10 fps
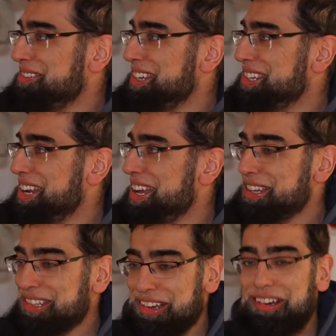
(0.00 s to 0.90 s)
region
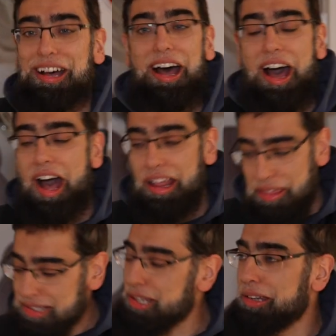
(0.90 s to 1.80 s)
here, so
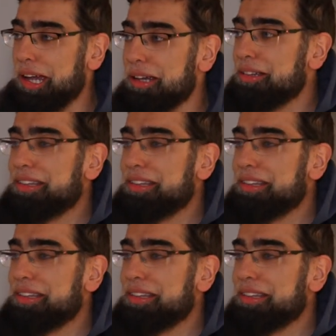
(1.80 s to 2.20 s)
that's okay.